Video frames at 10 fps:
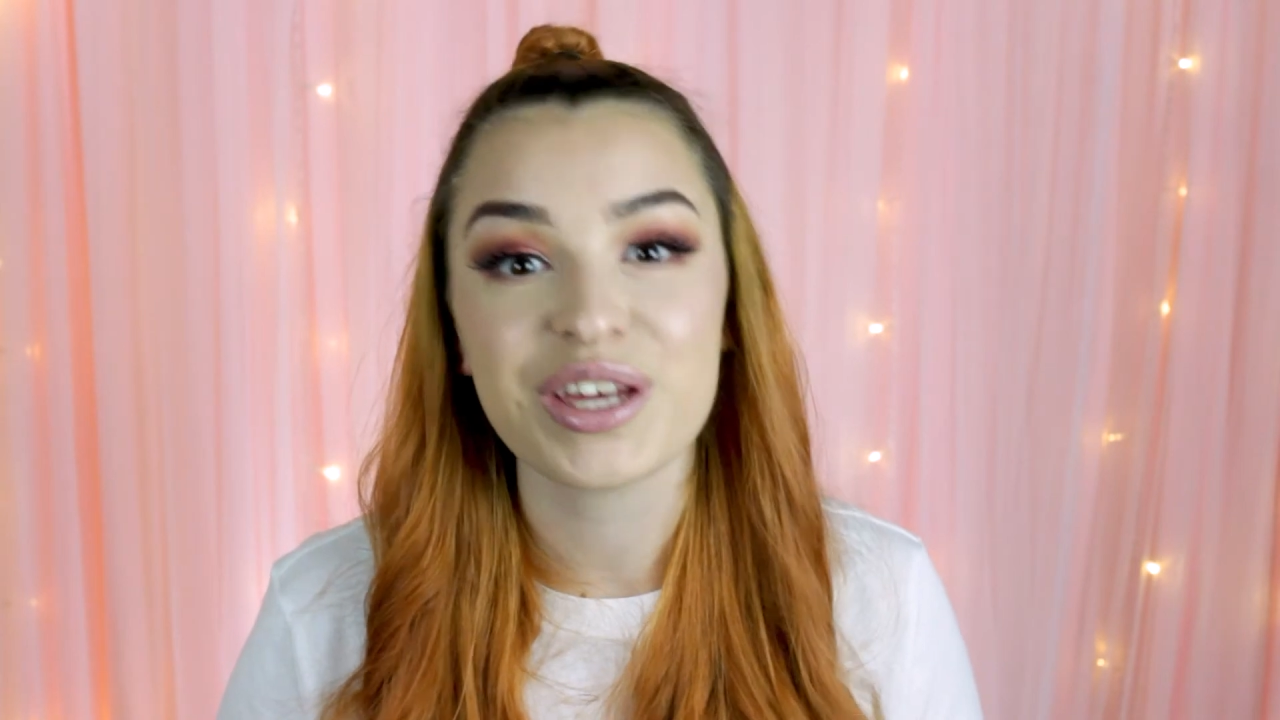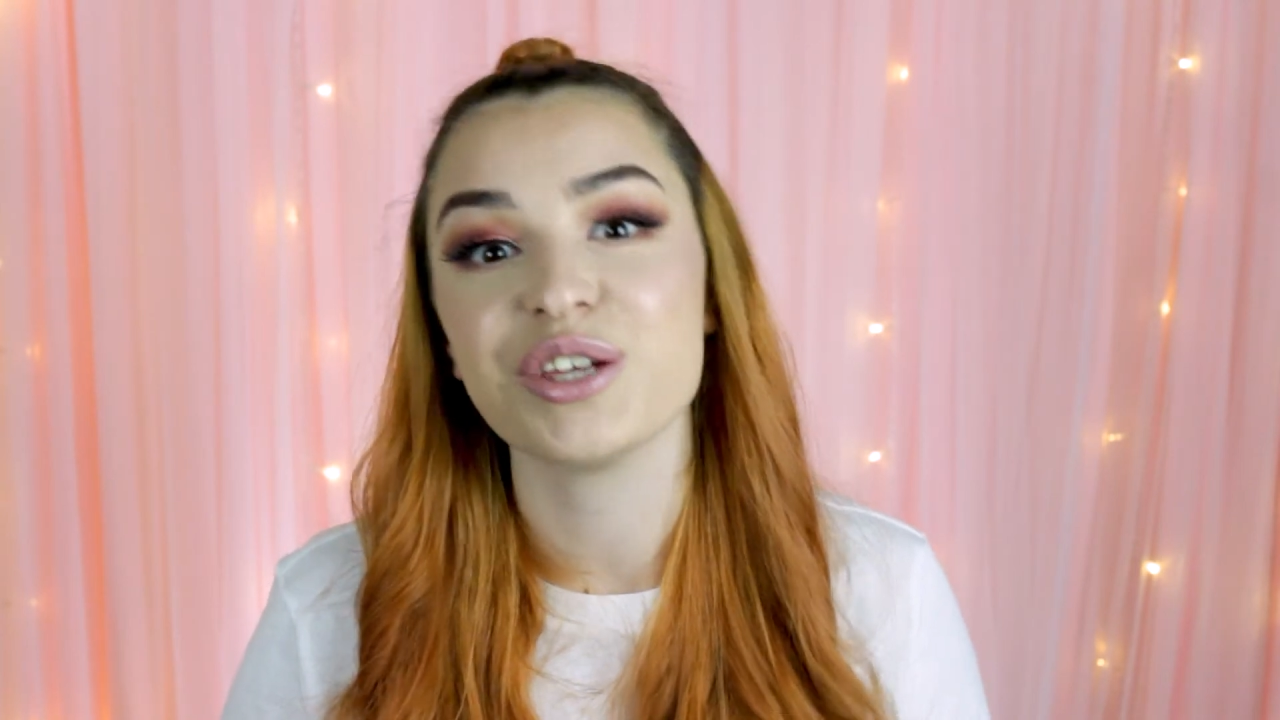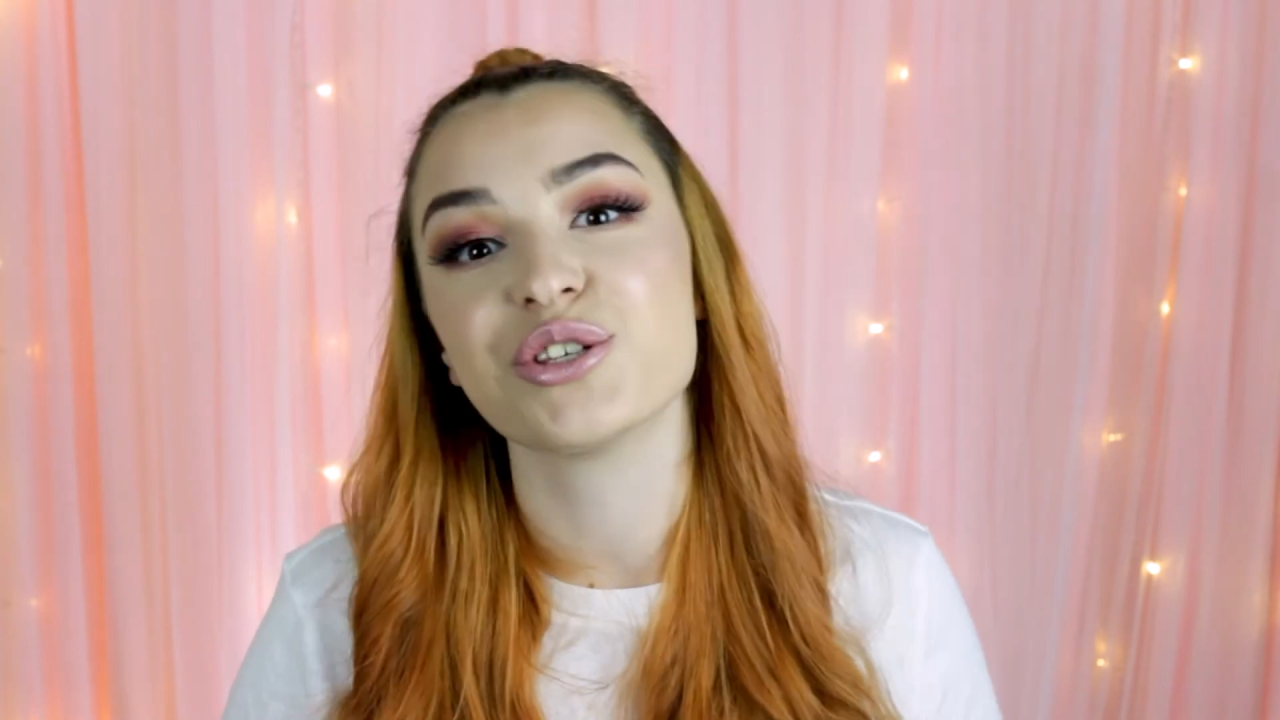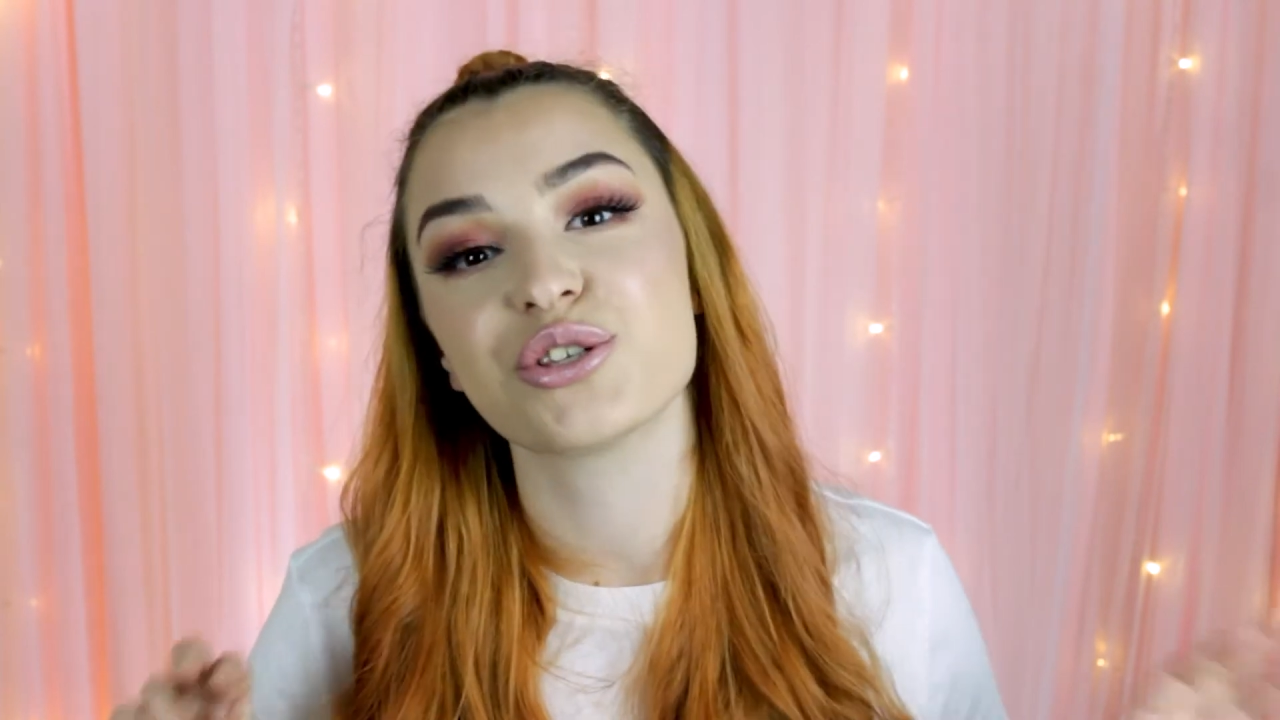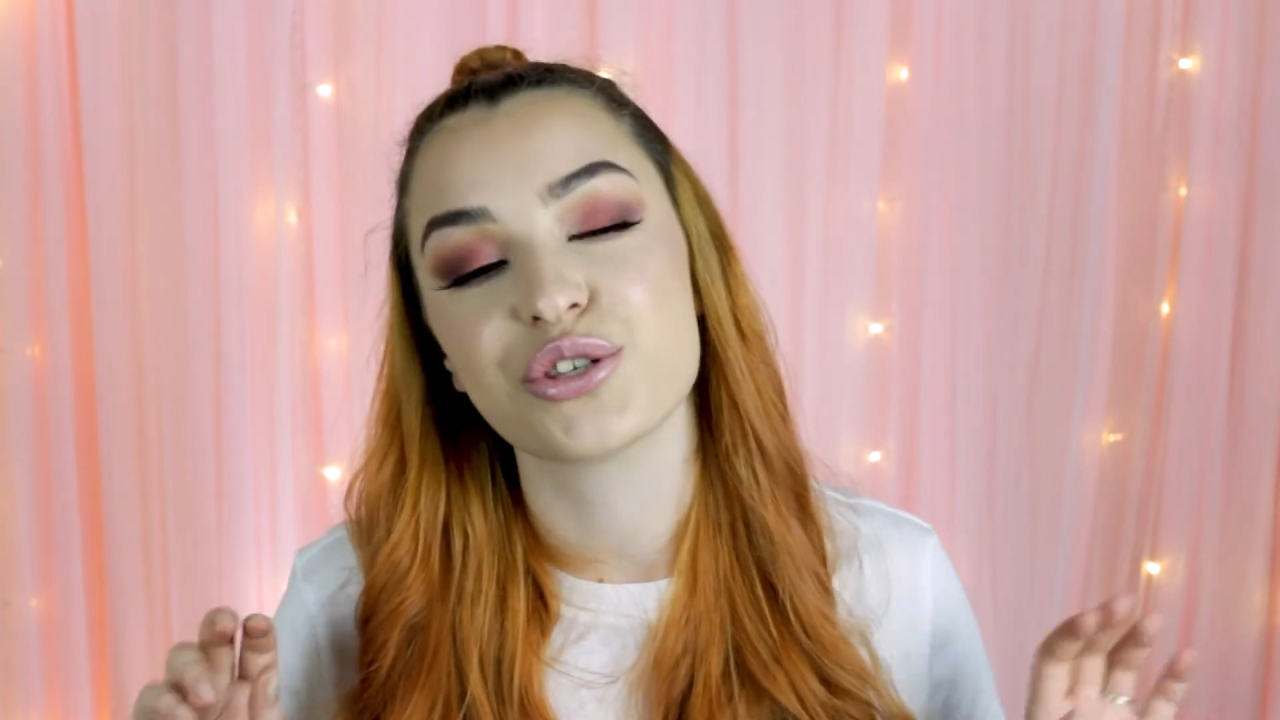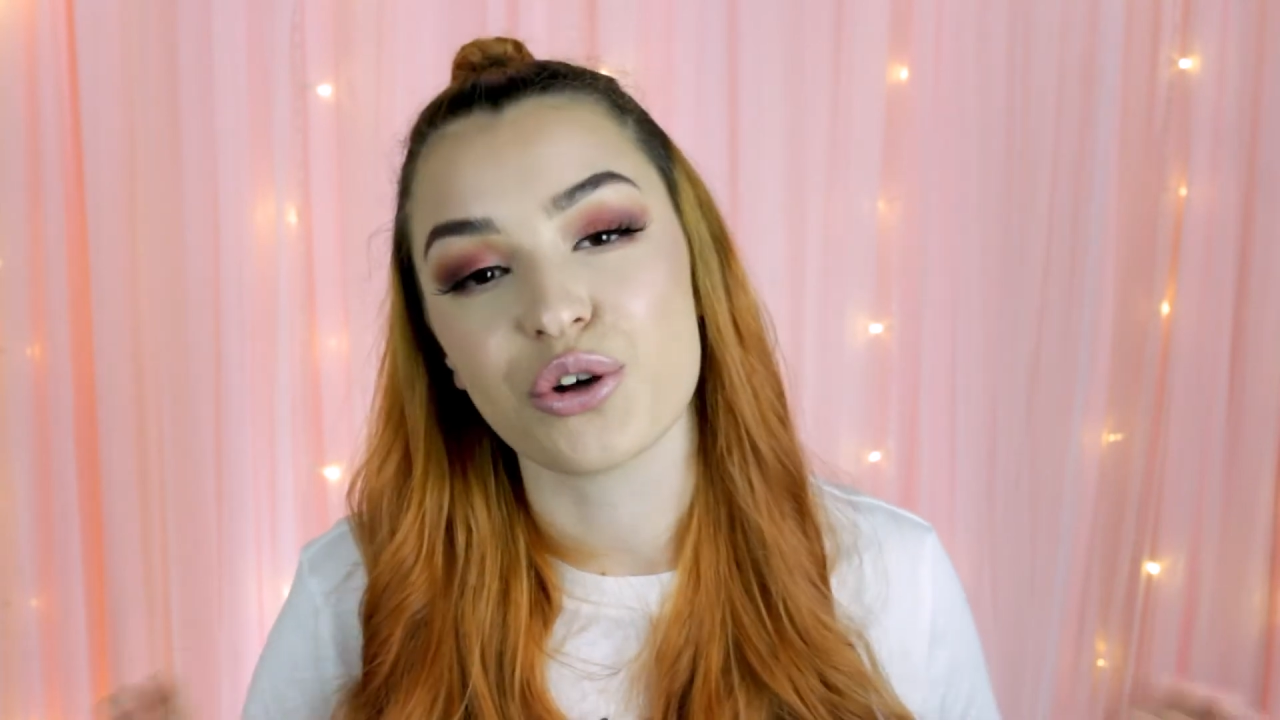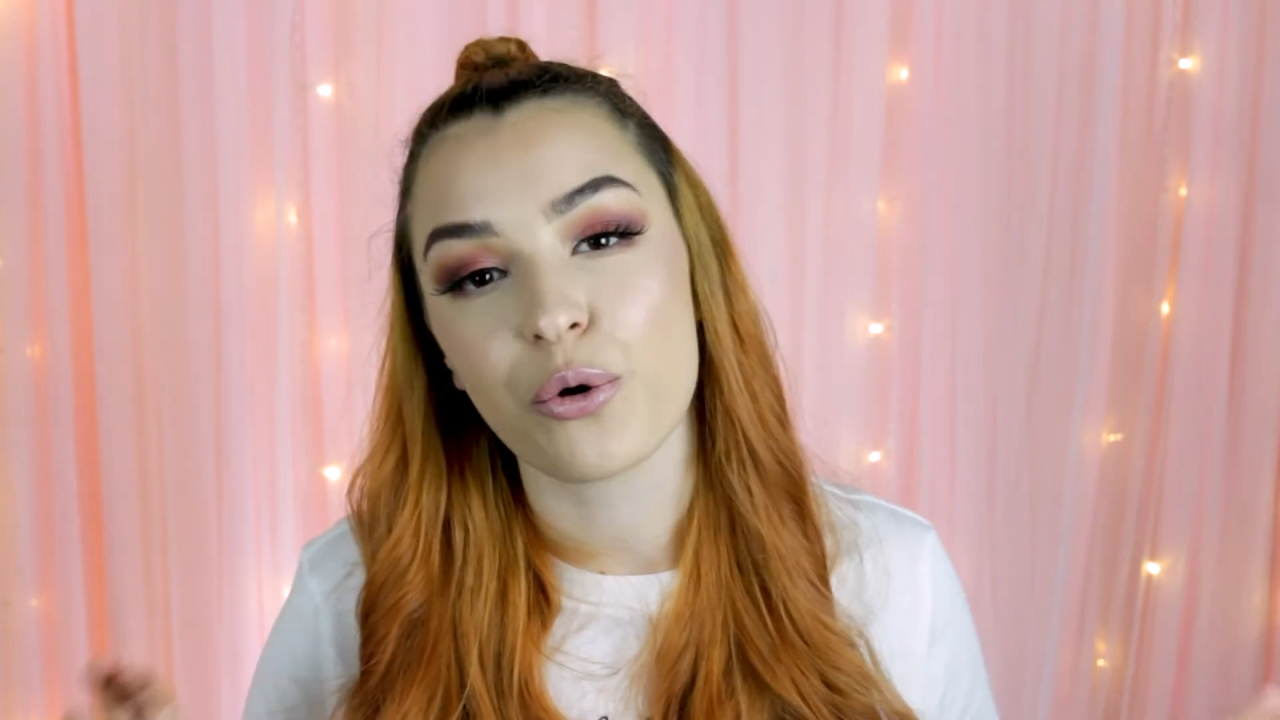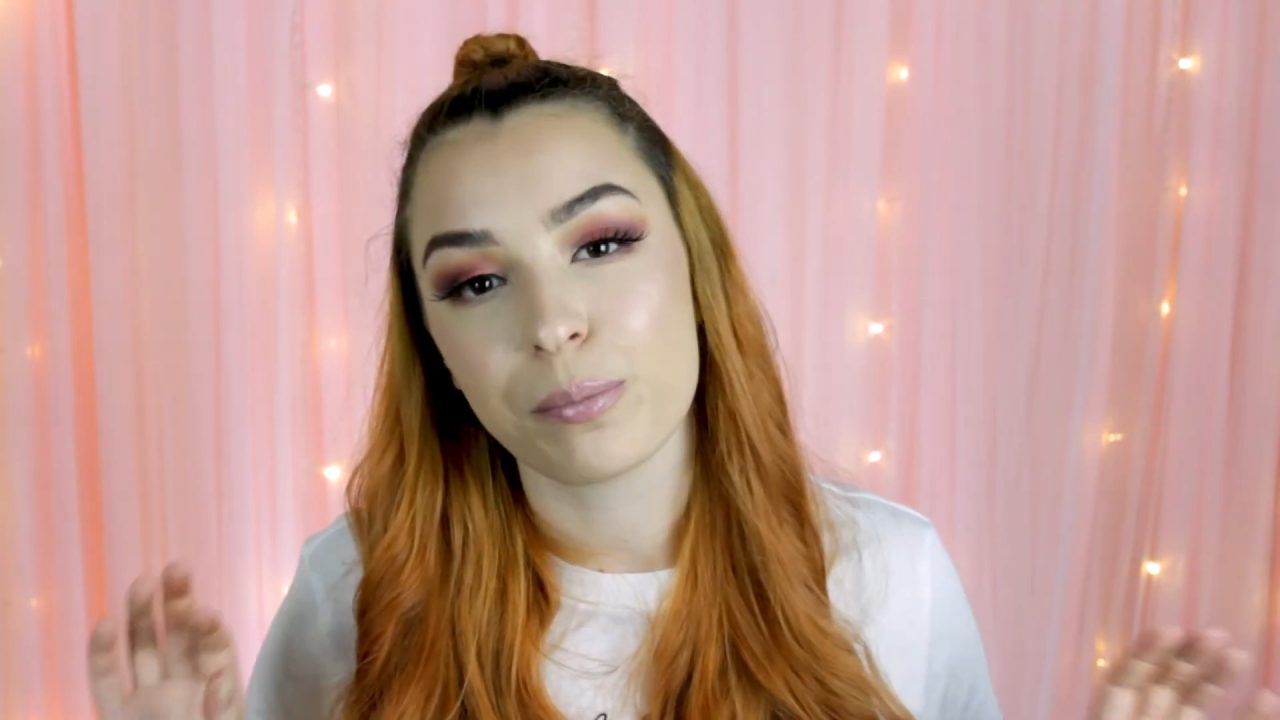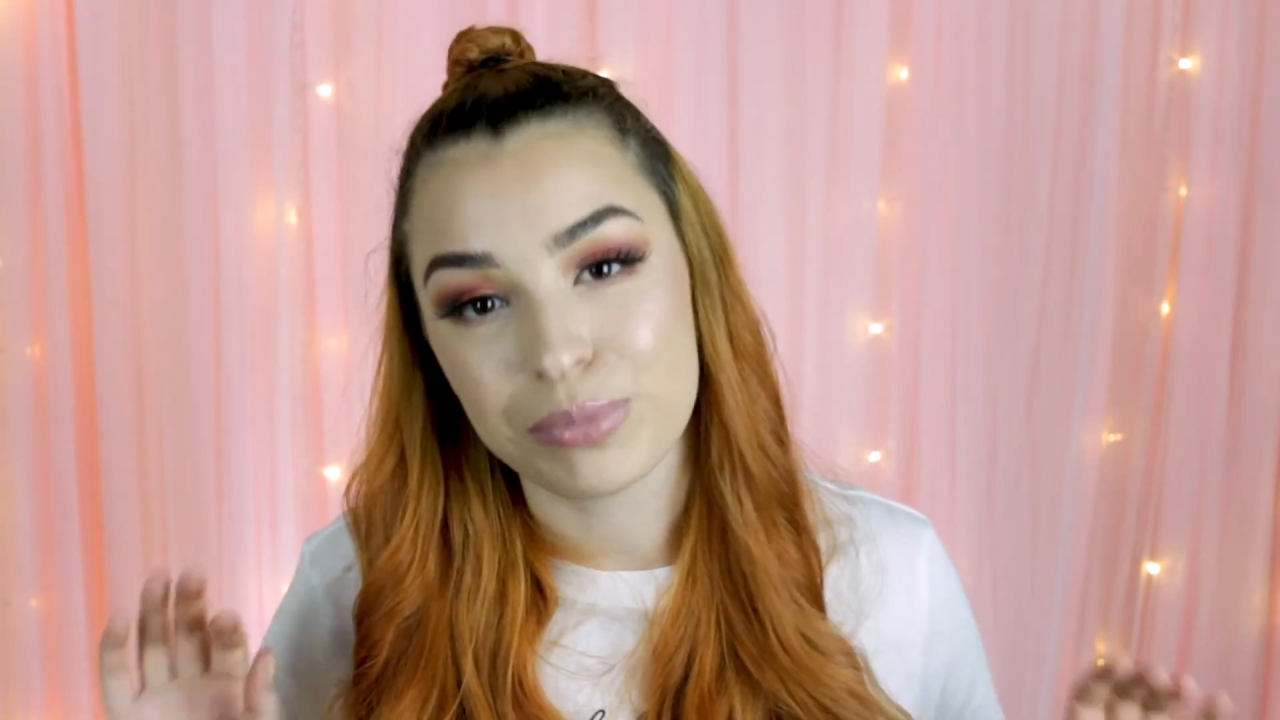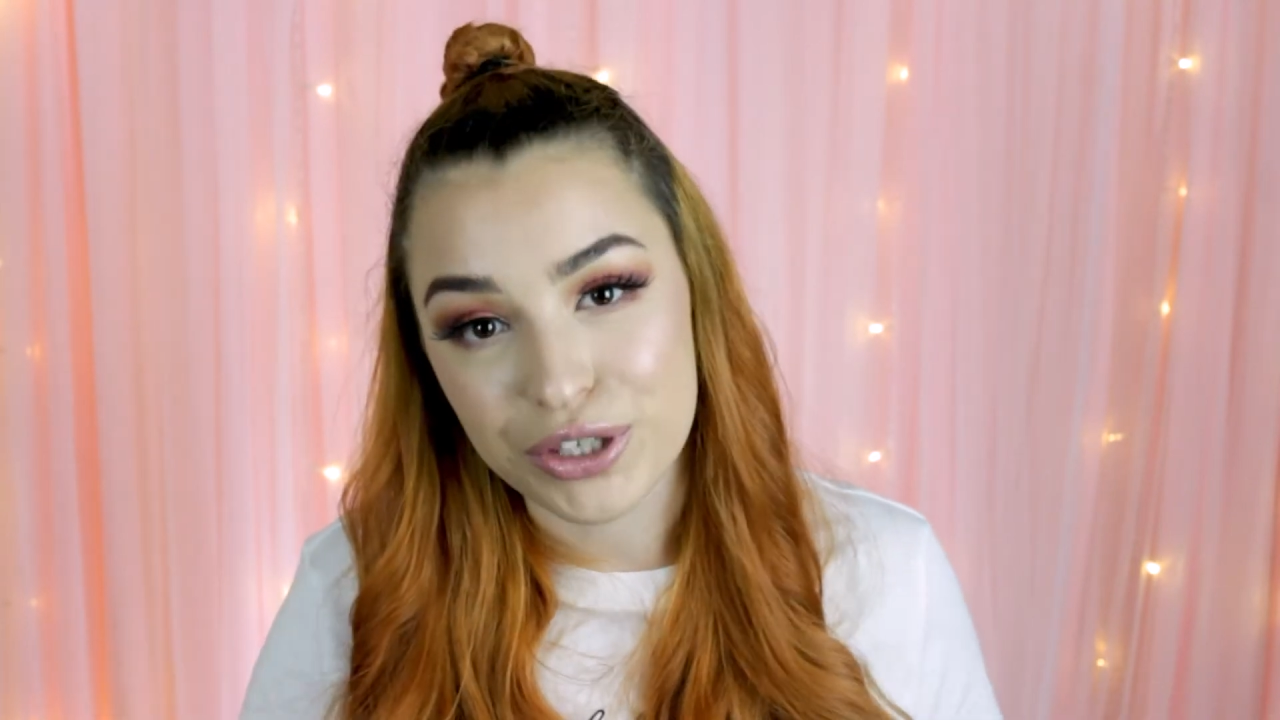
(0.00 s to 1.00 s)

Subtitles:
is so